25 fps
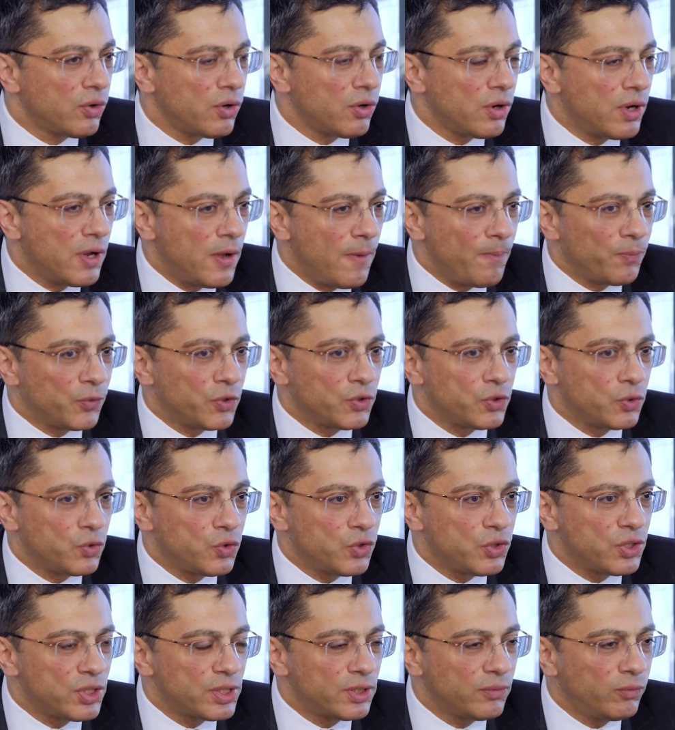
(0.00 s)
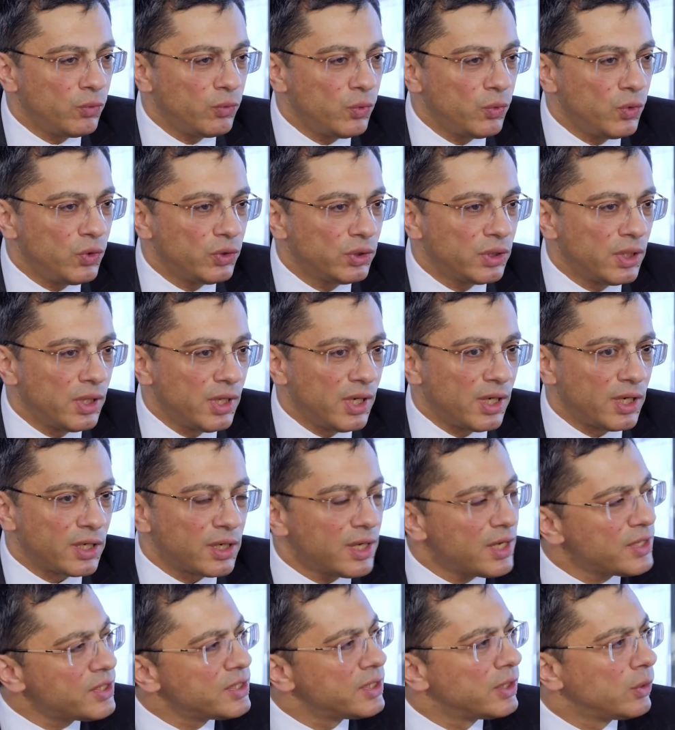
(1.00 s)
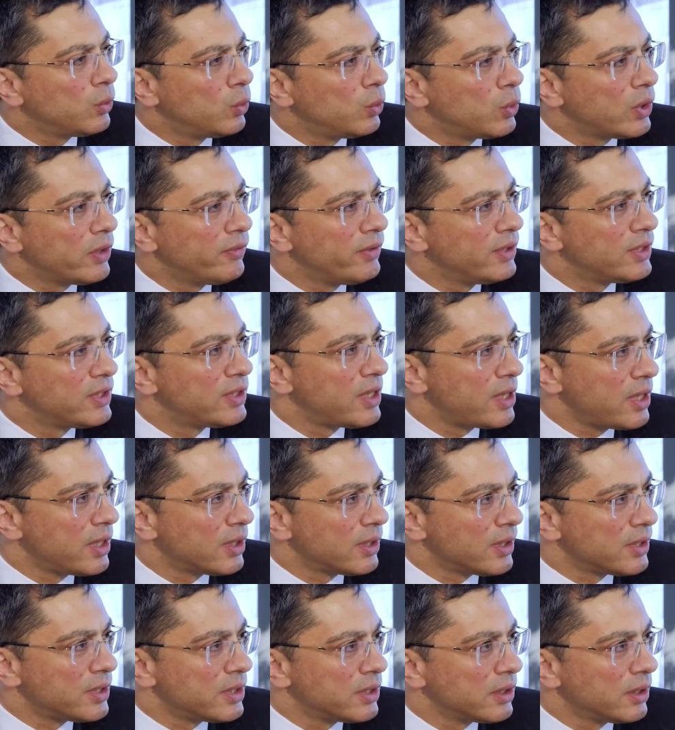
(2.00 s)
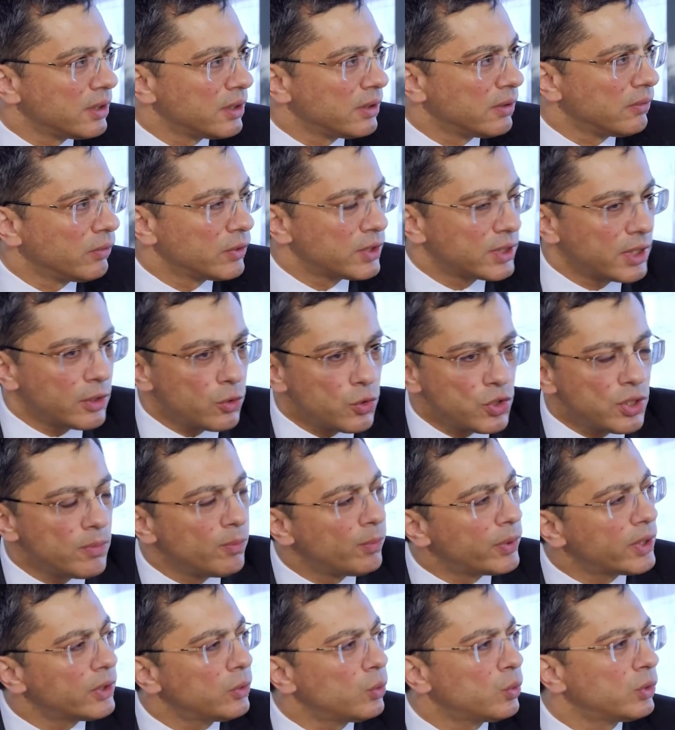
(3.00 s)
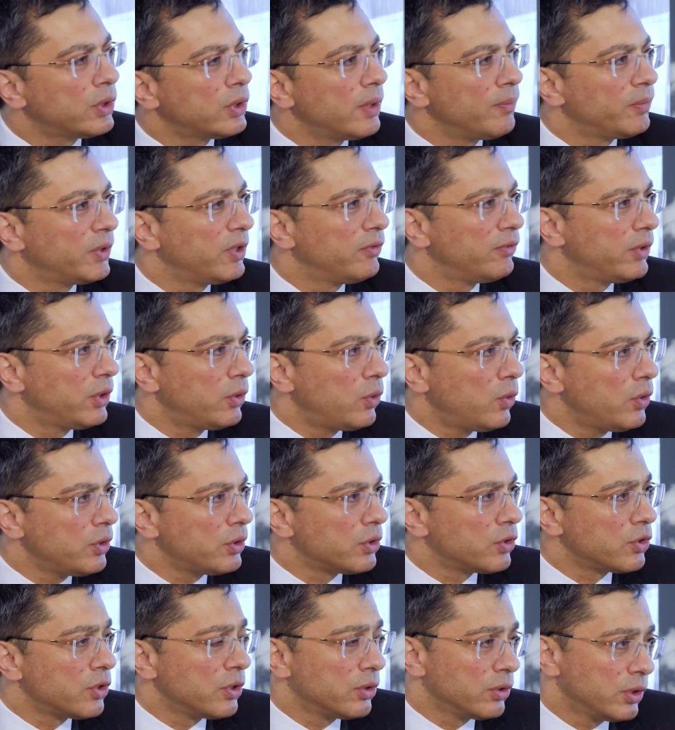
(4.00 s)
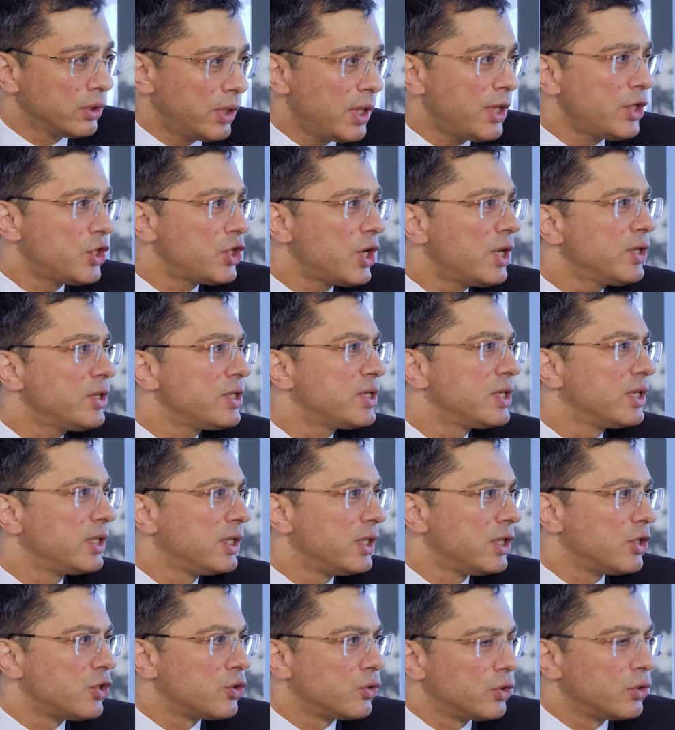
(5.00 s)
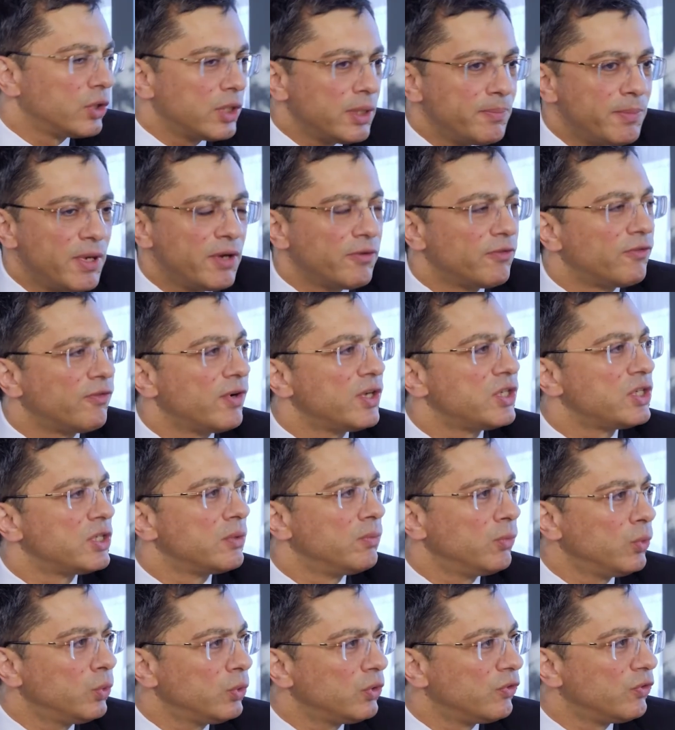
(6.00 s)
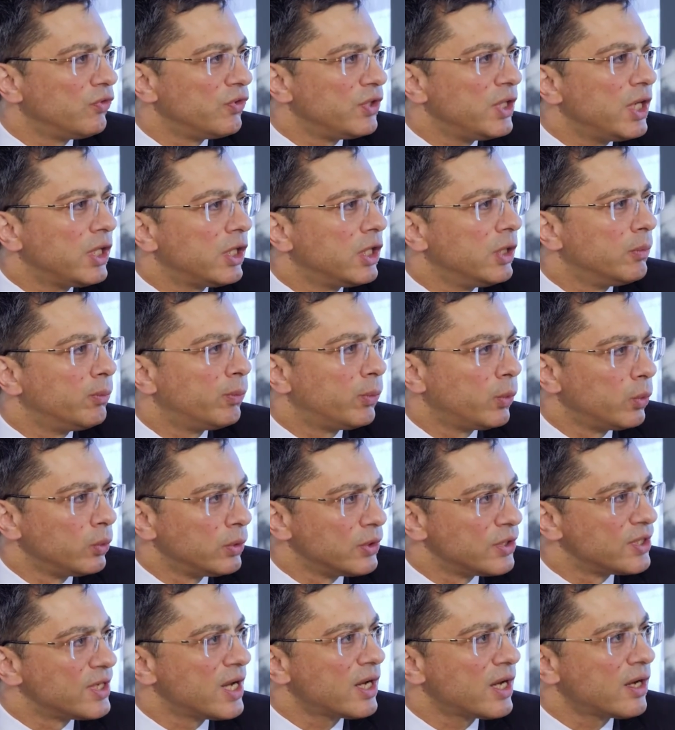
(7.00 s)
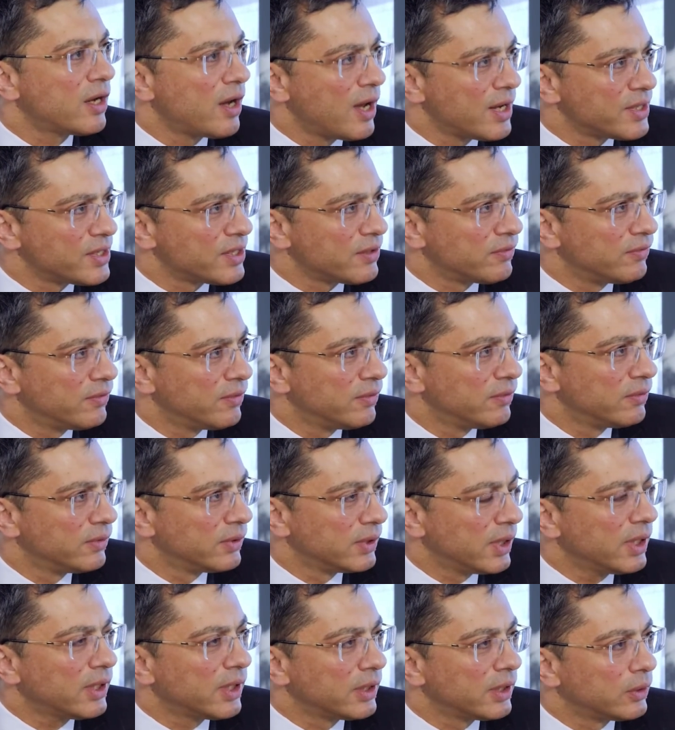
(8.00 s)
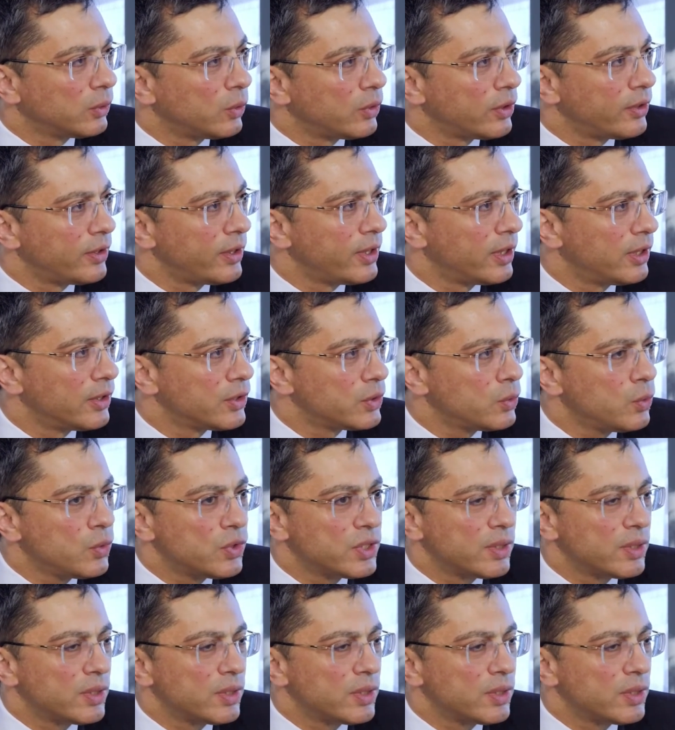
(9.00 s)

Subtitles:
high quality, but we also understand there are different levels of maturity. So if it's a good product, maybe you will be